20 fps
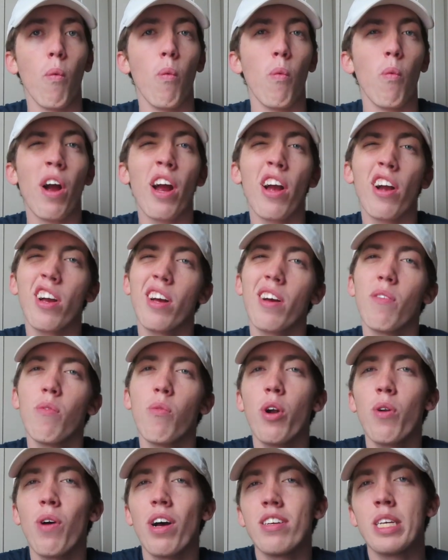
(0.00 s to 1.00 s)
where
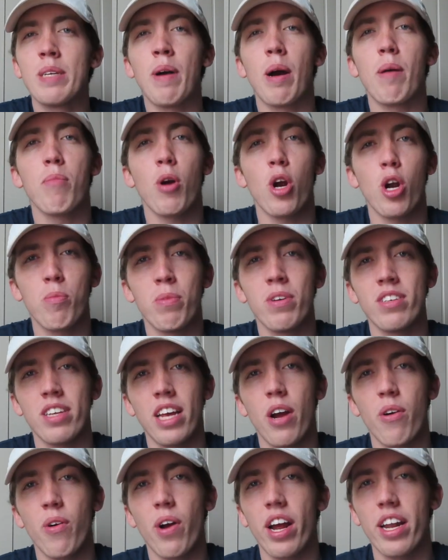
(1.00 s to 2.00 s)
do I see my purpose
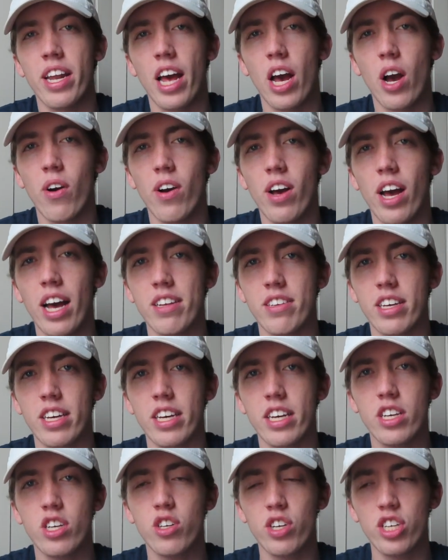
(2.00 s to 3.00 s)
at right now as
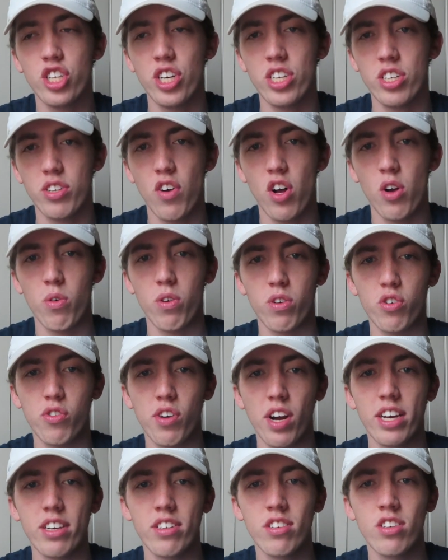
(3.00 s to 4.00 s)
a Christian, as a follower of
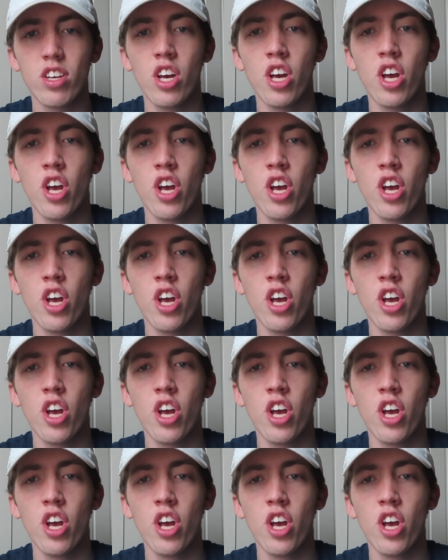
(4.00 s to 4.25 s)
Christ?